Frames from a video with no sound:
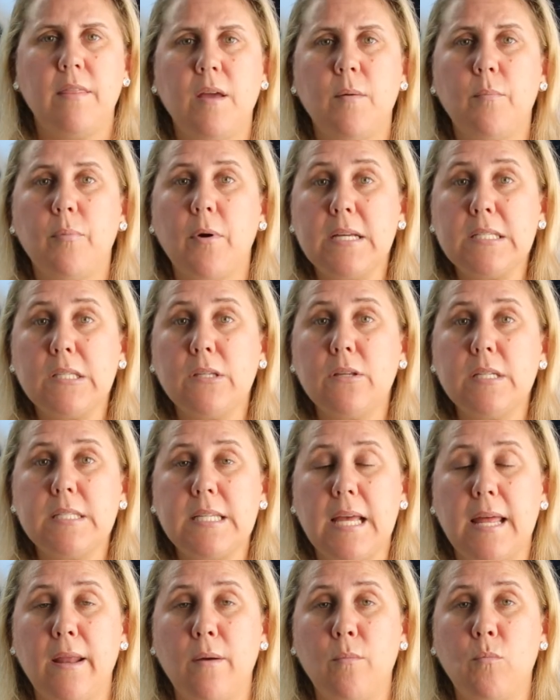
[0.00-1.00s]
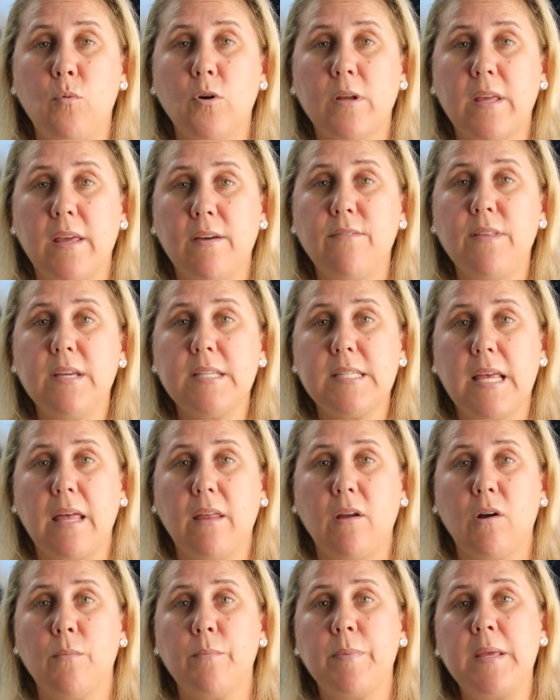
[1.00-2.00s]
The appraisal addendum will give the
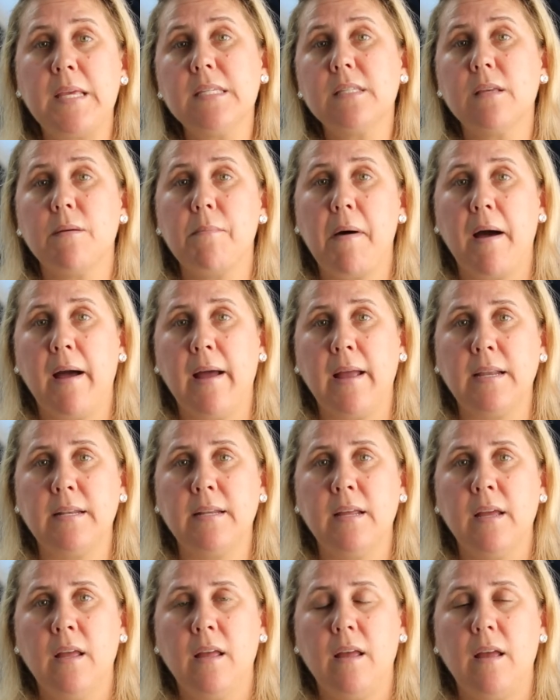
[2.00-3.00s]
seller peace of mind